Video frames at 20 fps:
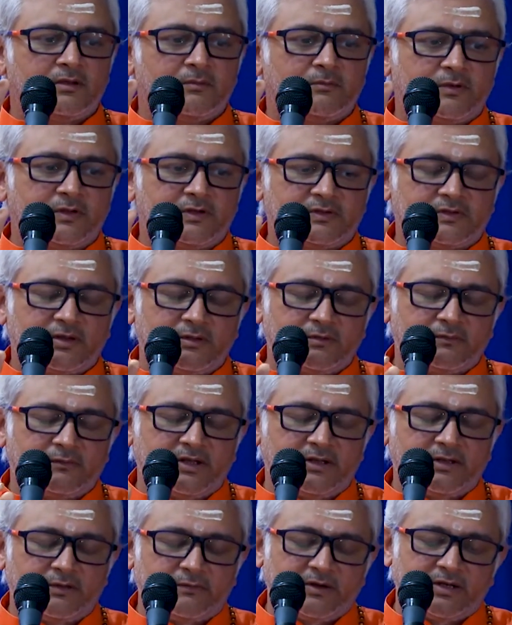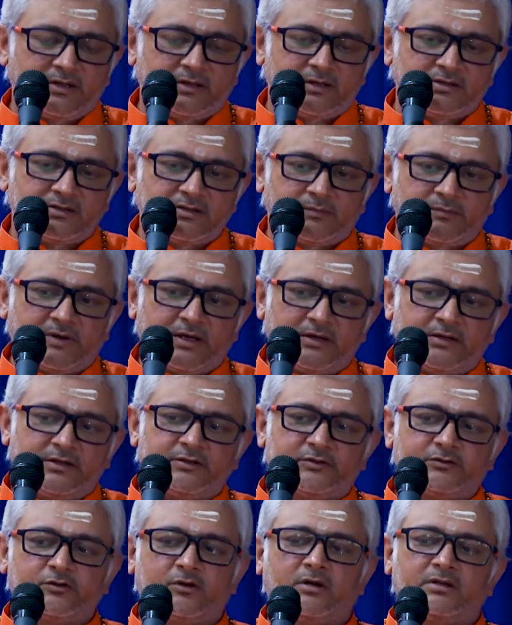person, when he went in Japan, he
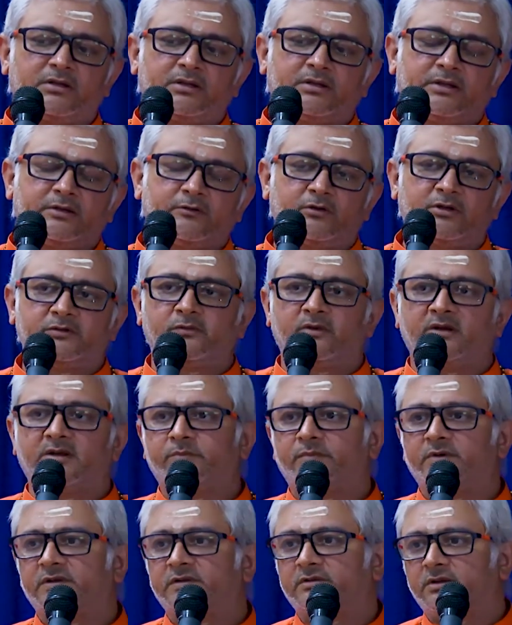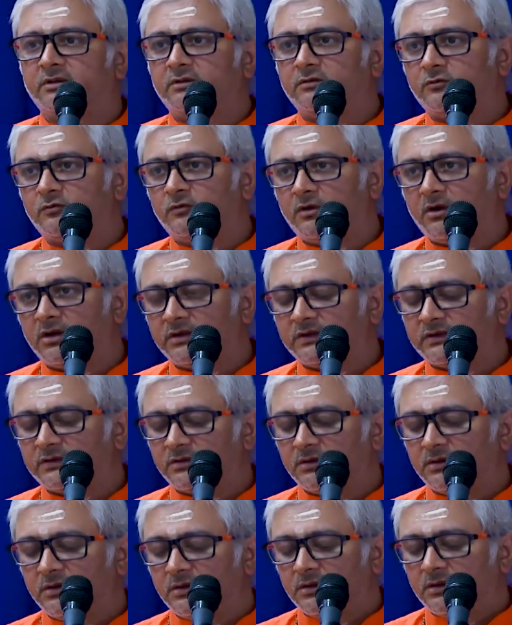saw that there was one person who was
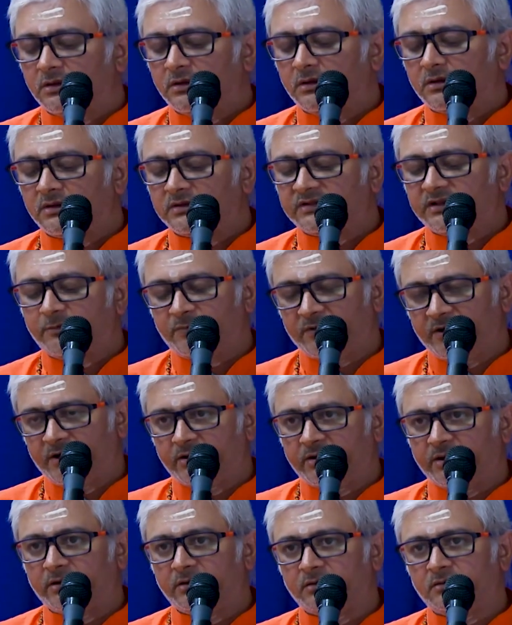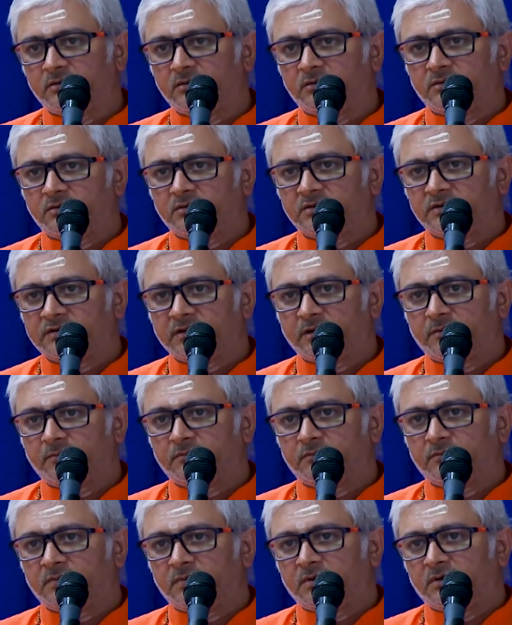separating
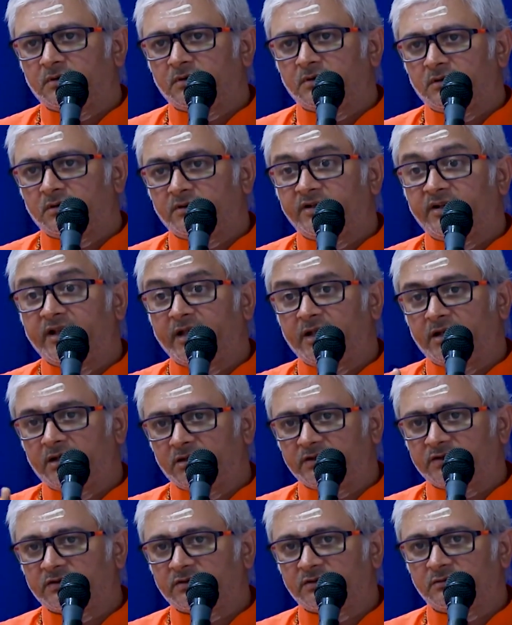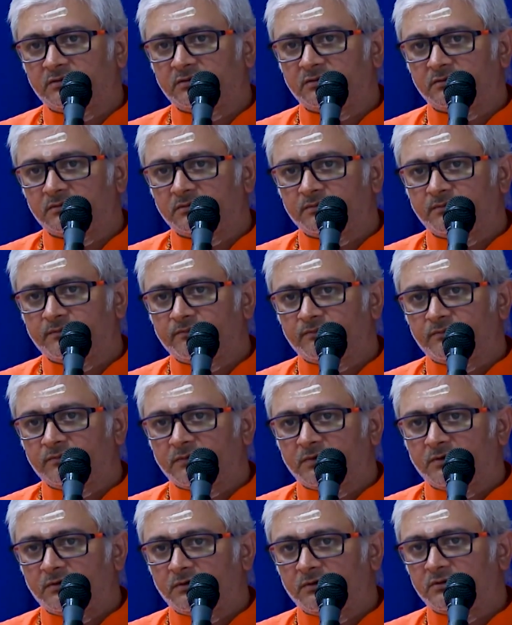some nails,
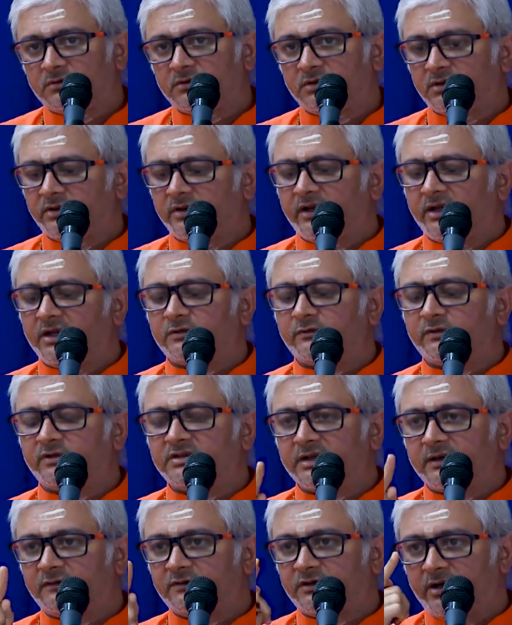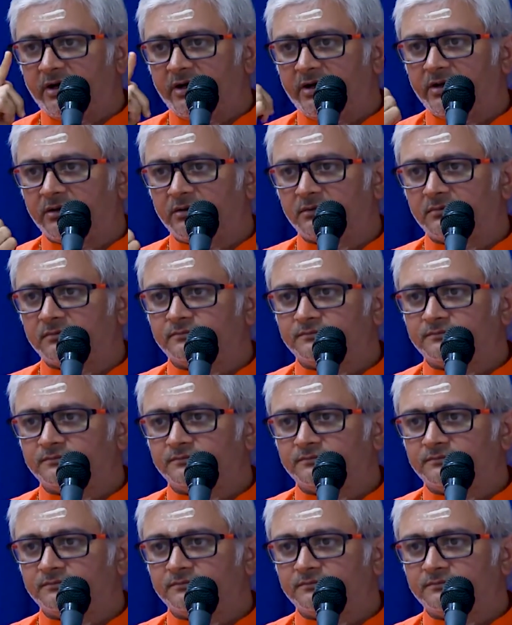the nails which have threading.